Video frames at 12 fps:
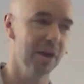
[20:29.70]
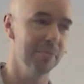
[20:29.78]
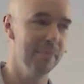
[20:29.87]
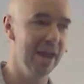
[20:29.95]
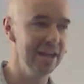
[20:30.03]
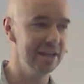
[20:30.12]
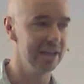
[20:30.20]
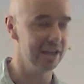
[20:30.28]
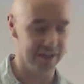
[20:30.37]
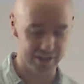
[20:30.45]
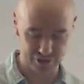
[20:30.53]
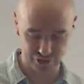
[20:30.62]
but mainly
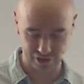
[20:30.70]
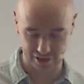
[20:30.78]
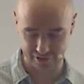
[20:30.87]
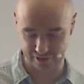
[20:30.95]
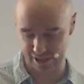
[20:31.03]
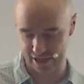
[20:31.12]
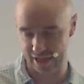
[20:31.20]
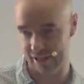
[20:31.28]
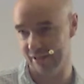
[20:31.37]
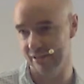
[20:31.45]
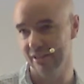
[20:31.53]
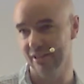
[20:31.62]
I'm going to trust
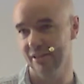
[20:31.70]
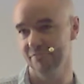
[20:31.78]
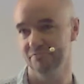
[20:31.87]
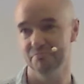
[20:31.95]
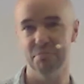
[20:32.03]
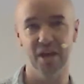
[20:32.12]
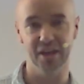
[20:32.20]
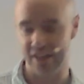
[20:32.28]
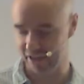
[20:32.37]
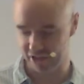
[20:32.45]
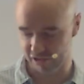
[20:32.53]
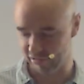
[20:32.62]
in
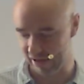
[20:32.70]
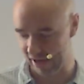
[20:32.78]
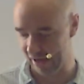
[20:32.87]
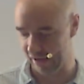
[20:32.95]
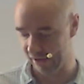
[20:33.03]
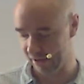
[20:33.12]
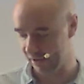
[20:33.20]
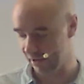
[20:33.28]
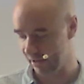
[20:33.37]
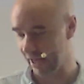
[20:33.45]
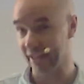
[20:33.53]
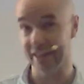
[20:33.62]
money and career
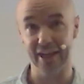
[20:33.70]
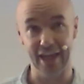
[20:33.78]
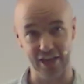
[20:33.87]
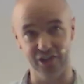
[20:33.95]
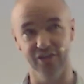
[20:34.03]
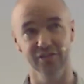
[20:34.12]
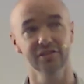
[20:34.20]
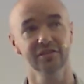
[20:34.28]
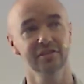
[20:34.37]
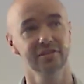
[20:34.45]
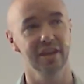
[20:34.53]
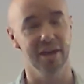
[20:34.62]
and
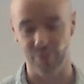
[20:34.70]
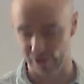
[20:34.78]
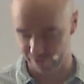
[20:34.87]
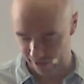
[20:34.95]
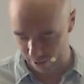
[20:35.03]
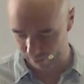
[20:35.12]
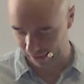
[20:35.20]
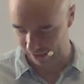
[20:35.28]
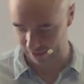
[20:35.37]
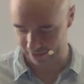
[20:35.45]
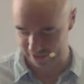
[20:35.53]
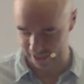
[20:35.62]
connections and my family
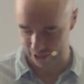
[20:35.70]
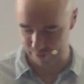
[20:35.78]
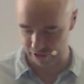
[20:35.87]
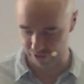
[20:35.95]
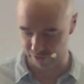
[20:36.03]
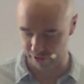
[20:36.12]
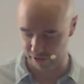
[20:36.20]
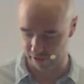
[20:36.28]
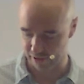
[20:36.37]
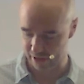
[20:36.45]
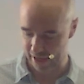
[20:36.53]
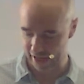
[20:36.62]
to get me through.
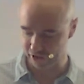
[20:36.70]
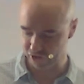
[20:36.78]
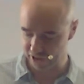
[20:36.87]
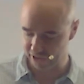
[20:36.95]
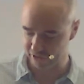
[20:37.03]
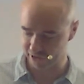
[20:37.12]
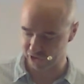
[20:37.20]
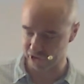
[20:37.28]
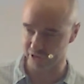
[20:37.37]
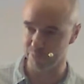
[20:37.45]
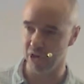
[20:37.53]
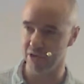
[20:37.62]
And Jesus
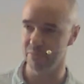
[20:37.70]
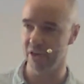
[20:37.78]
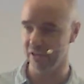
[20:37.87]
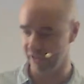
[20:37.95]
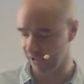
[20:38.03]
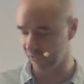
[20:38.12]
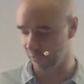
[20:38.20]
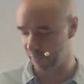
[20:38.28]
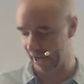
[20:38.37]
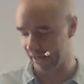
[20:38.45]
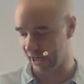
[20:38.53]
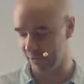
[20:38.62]
just might be a useful
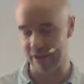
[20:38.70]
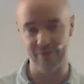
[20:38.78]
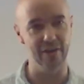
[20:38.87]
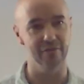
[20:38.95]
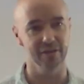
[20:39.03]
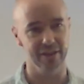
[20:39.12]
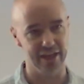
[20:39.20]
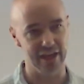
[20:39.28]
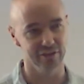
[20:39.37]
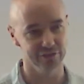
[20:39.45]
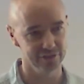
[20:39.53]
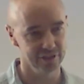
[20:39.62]
backup if everything
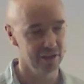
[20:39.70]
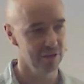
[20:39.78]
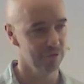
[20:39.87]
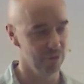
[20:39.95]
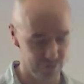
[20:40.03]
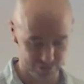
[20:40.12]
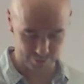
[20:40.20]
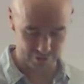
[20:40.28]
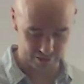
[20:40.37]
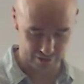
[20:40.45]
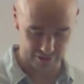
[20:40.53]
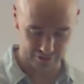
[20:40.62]
else falls
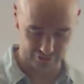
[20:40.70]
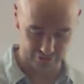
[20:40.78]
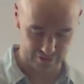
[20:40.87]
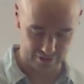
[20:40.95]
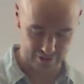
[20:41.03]
apart.